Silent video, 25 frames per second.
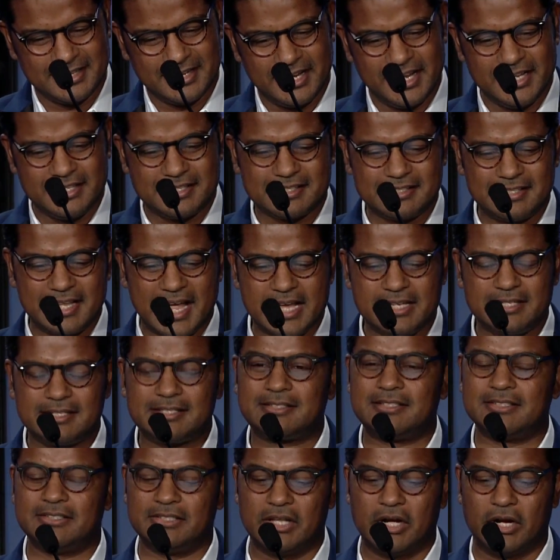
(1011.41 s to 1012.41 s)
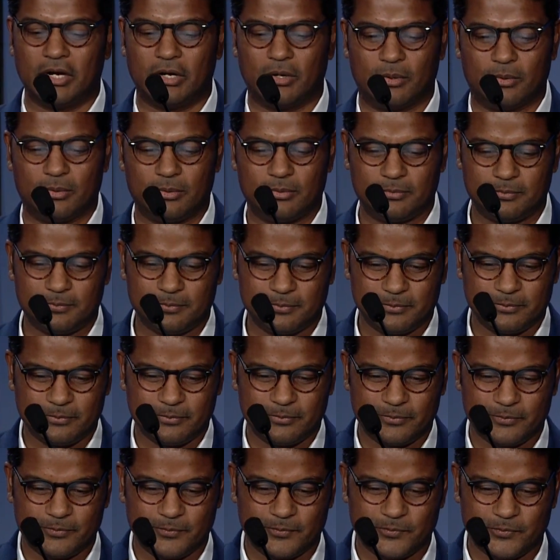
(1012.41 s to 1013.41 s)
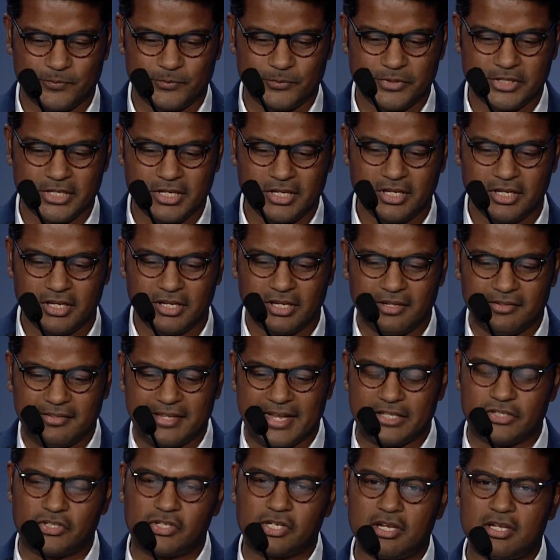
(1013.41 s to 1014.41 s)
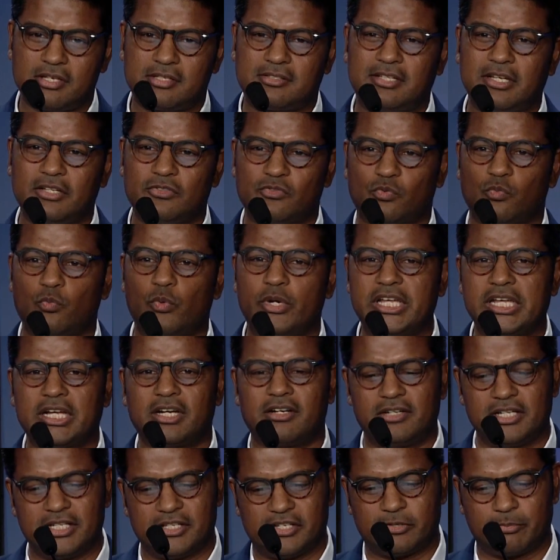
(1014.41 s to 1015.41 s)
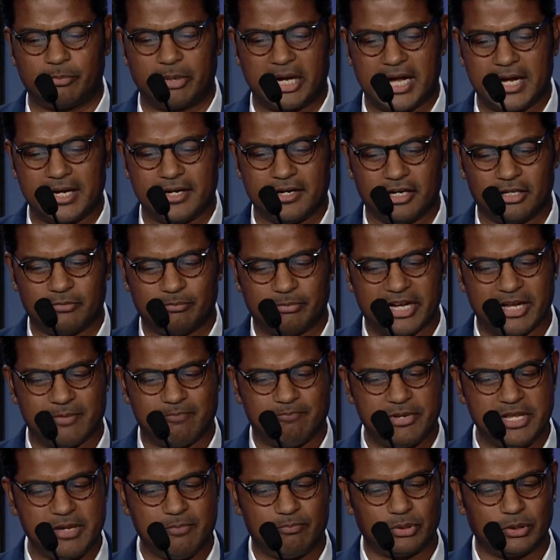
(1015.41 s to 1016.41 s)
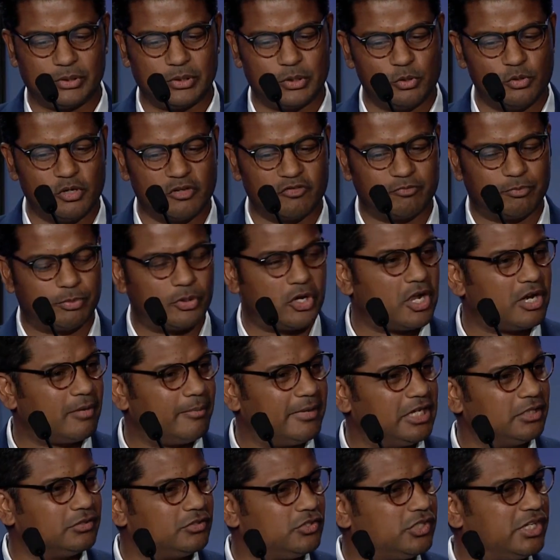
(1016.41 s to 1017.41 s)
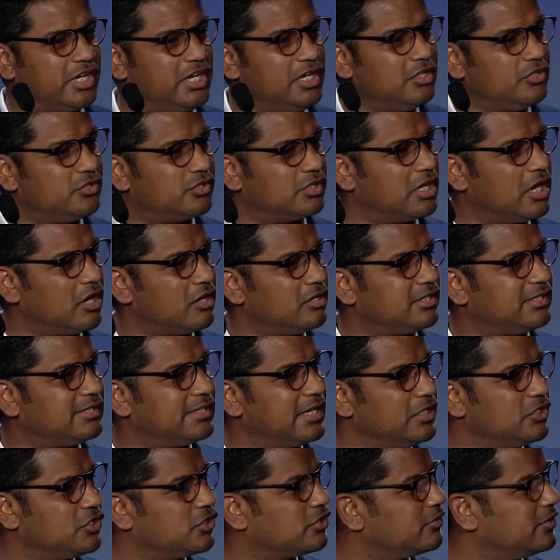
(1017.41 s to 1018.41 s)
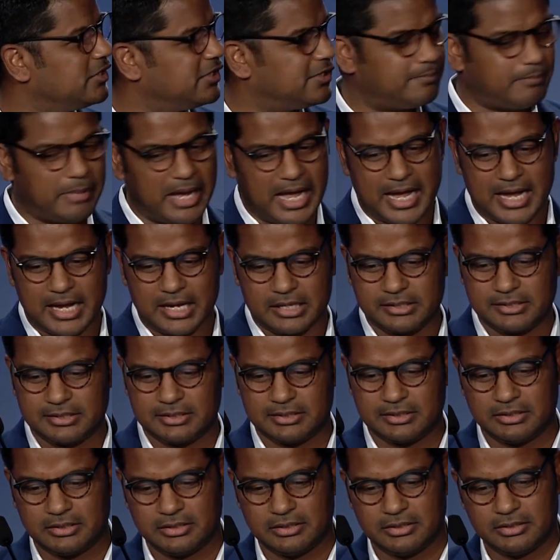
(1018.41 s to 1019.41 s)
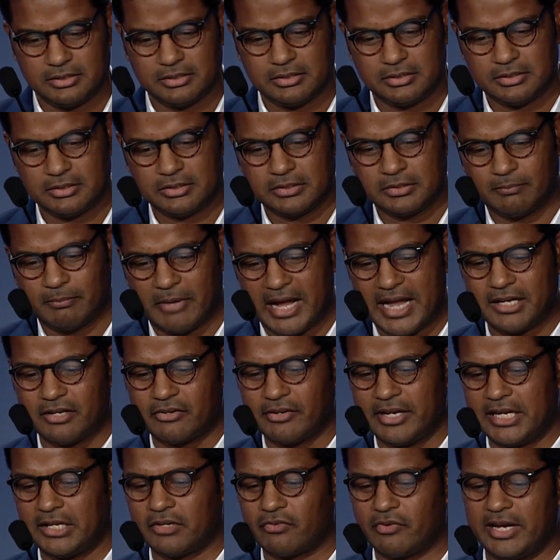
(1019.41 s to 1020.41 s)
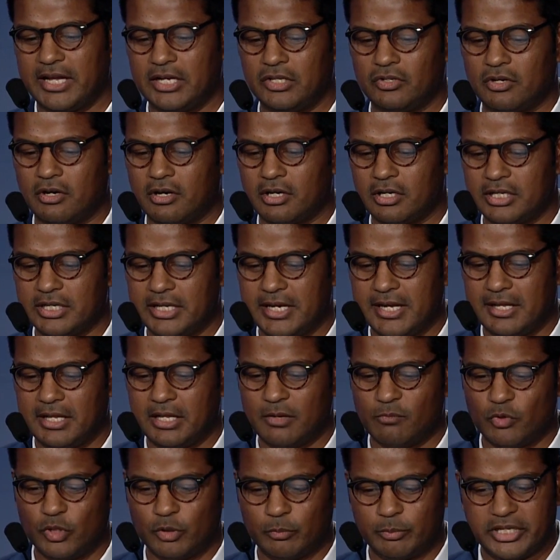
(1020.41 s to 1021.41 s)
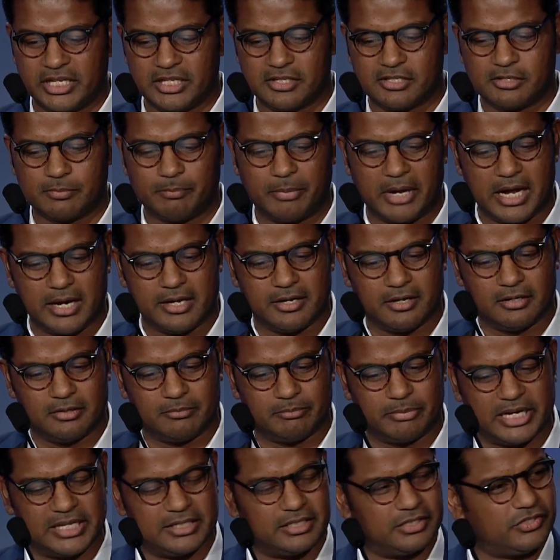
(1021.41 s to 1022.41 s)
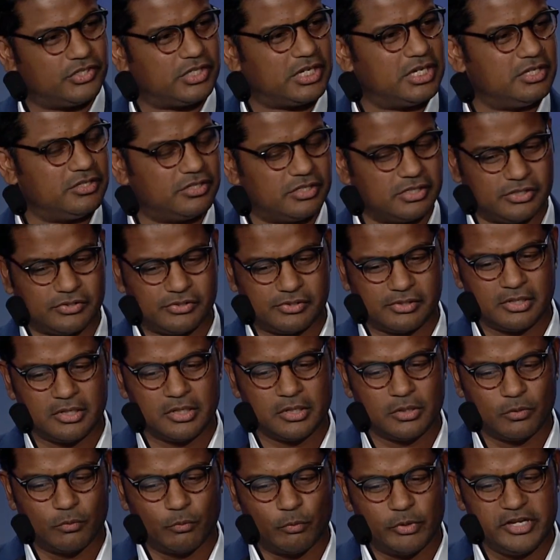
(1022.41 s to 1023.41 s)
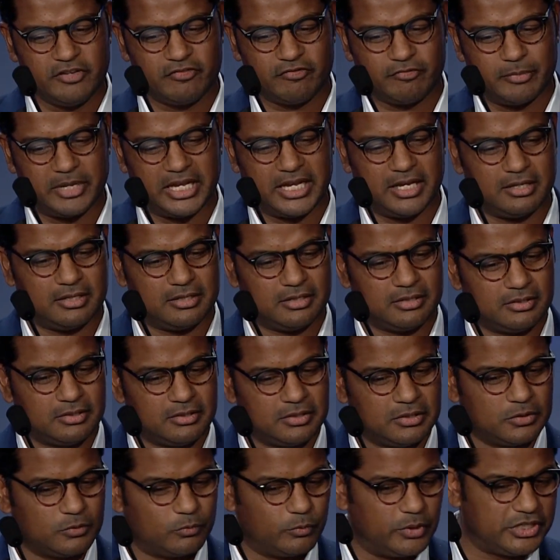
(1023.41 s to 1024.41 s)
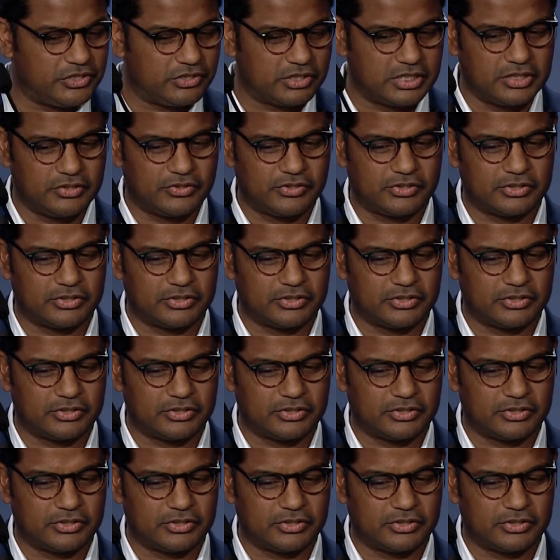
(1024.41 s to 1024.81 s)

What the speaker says: It's nice to know that just as we are inspired by people who have brought about change in our centuries past, my great-granddaughter Neelam will be inspired by the changes we've made, which can